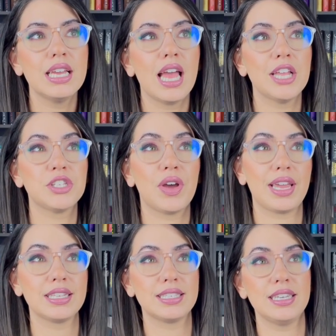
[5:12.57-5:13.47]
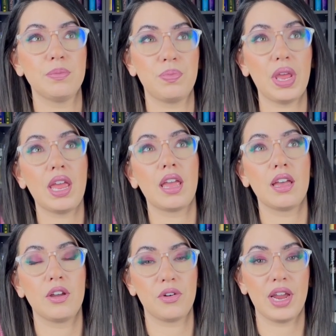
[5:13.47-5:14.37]
And so I can see it being
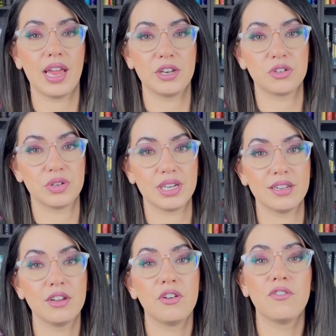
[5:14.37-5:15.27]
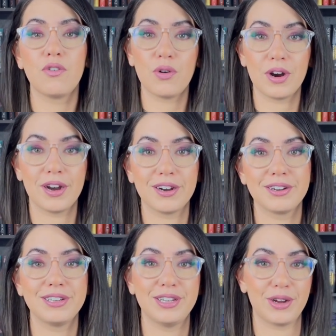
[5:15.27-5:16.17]
a great entry for
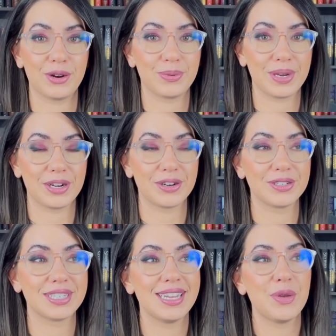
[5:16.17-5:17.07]
younger readers.